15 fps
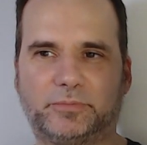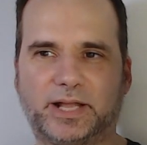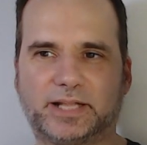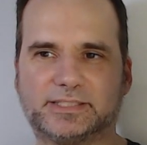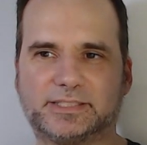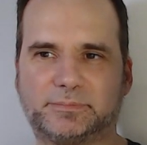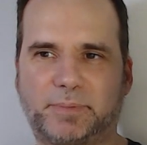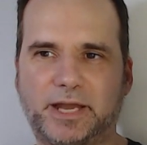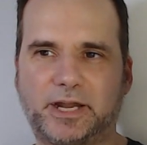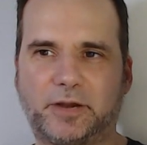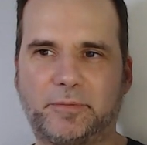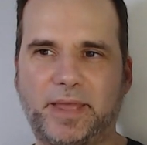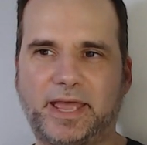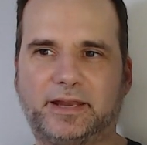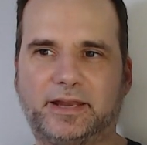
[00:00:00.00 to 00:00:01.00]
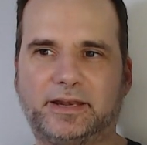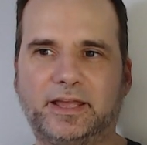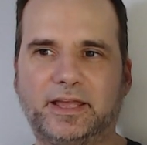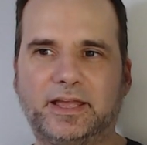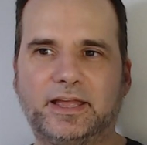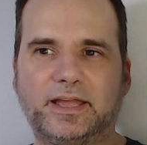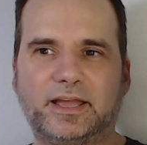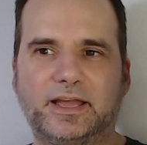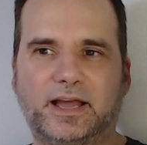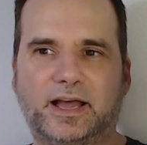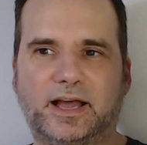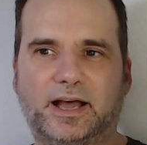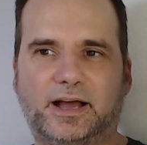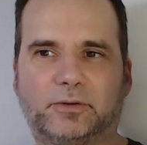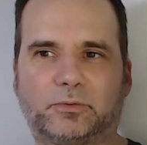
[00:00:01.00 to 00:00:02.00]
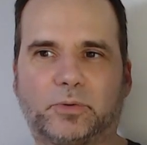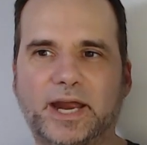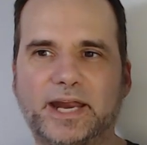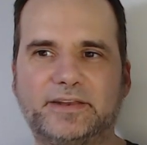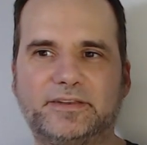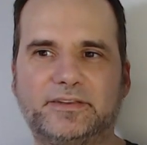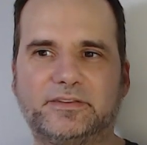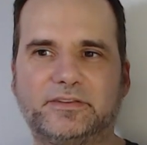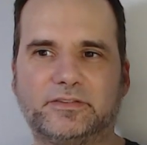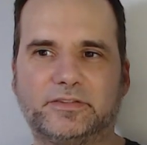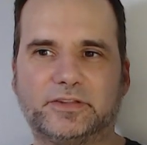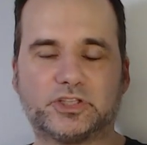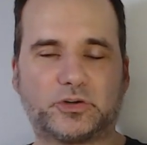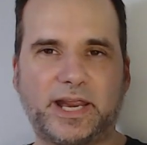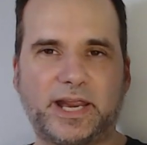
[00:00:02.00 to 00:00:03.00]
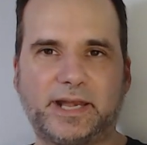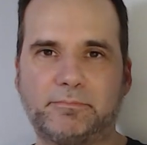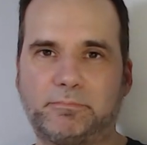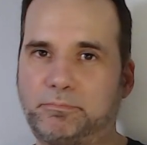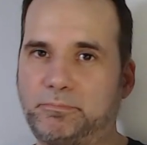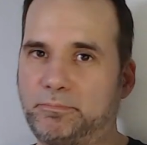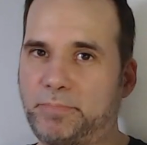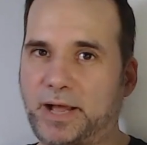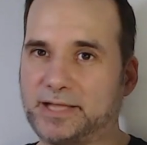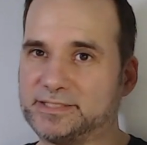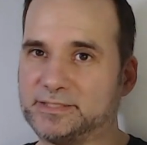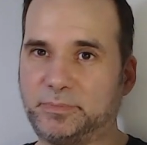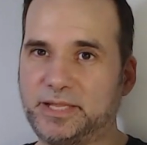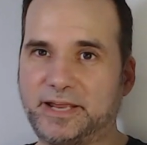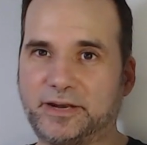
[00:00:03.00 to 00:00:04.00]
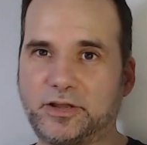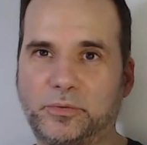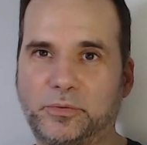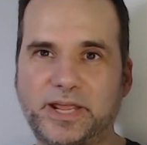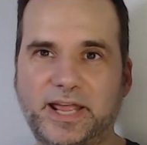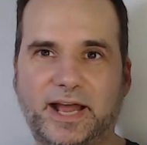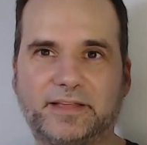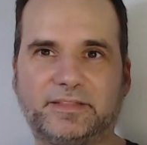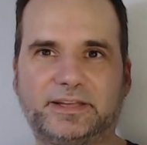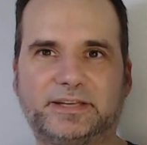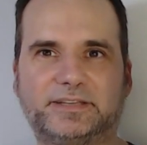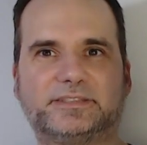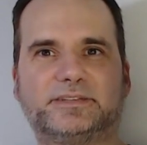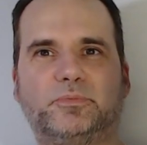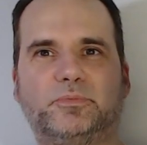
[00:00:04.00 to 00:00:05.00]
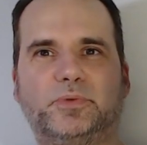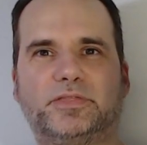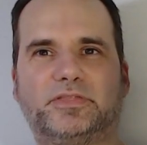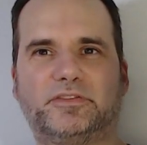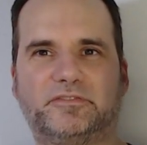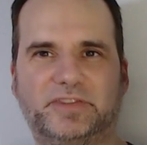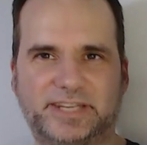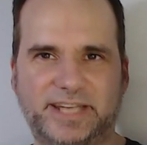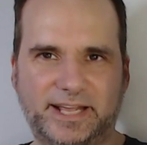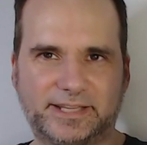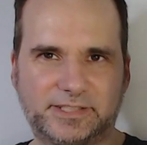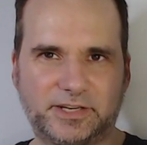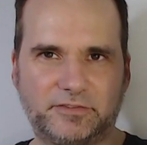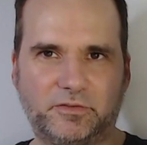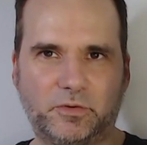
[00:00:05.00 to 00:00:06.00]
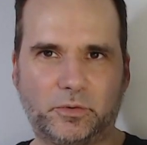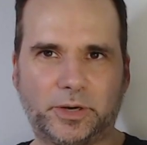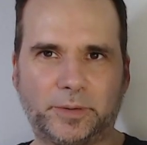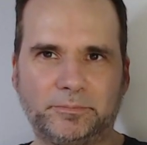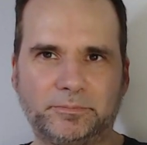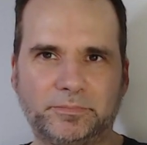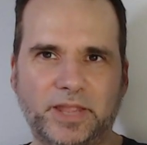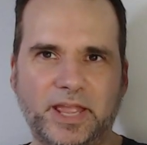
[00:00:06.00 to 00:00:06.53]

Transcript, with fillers: We got Spider-Man uh, riding the train, possibly at Coney Island with the Fantastic Four.